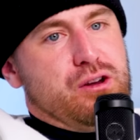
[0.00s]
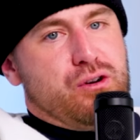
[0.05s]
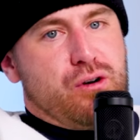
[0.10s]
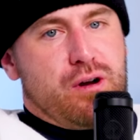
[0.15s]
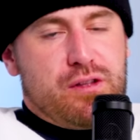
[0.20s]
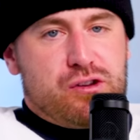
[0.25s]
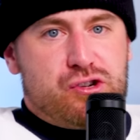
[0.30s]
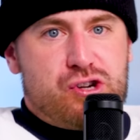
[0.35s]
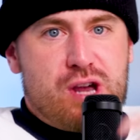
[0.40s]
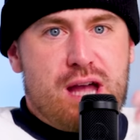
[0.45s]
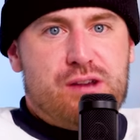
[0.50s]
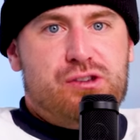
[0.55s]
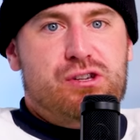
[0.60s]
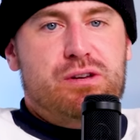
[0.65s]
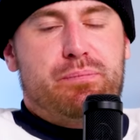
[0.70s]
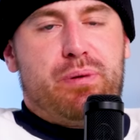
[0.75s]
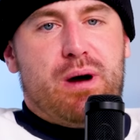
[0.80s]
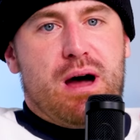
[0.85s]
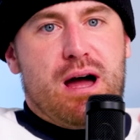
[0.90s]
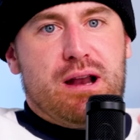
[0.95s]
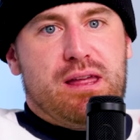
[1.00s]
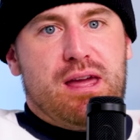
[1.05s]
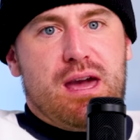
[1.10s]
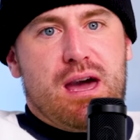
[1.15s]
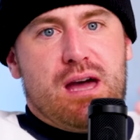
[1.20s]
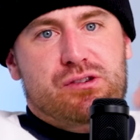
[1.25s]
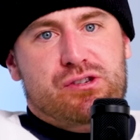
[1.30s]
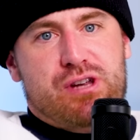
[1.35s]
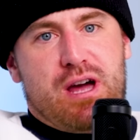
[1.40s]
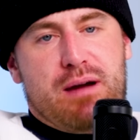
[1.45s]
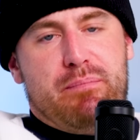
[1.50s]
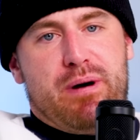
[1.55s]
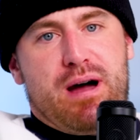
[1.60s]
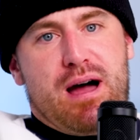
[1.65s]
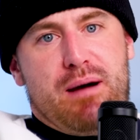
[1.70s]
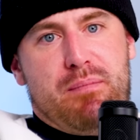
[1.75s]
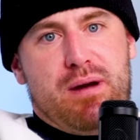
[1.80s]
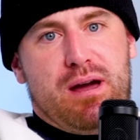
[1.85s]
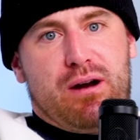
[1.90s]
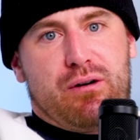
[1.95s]
And you're on the Jaxxon Podcast. I'm
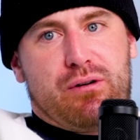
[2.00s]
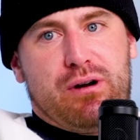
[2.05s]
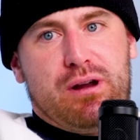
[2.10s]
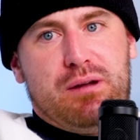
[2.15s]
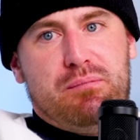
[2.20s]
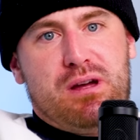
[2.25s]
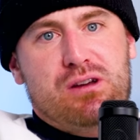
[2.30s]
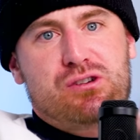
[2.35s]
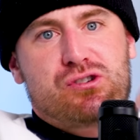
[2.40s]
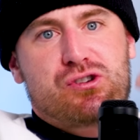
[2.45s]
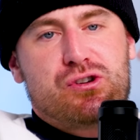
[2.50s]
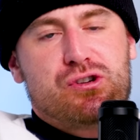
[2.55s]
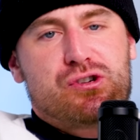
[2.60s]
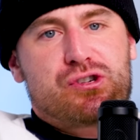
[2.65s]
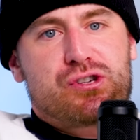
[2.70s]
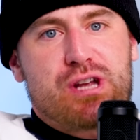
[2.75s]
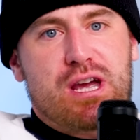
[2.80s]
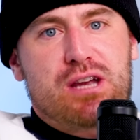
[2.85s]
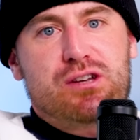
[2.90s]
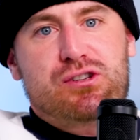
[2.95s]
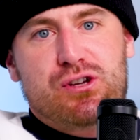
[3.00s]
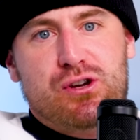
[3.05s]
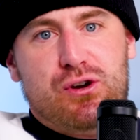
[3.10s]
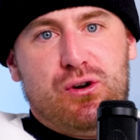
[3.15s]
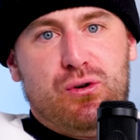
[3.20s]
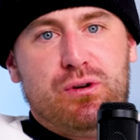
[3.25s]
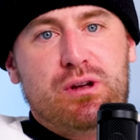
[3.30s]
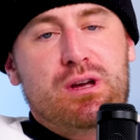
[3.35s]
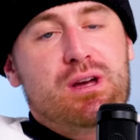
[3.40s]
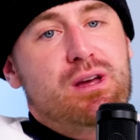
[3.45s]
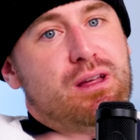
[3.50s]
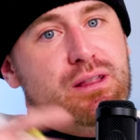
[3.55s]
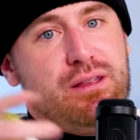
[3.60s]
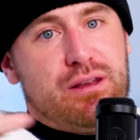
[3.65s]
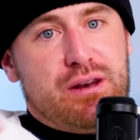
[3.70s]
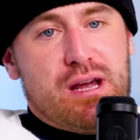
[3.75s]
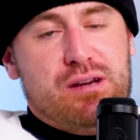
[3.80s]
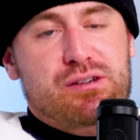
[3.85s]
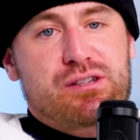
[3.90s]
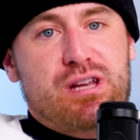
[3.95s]
Bob Menery. Make sure you stay tuned.
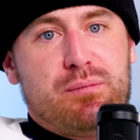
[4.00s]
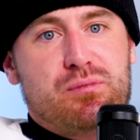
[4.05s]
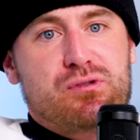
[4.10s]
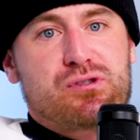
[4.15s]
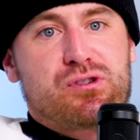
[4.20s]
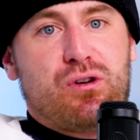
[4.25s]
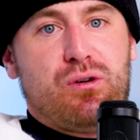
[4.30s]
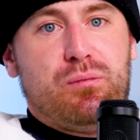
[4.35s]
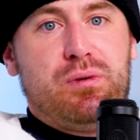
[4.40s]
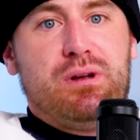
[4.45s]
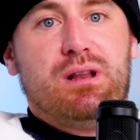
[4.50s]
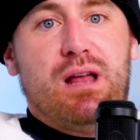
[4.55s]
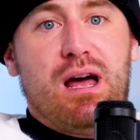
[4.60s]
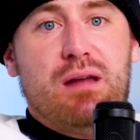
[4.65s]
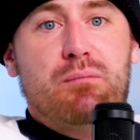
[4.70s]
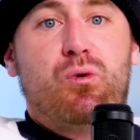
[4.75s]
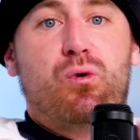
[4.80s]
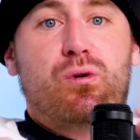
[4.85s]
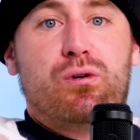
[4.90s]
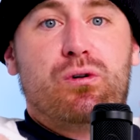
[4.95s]
The next episode will be a lot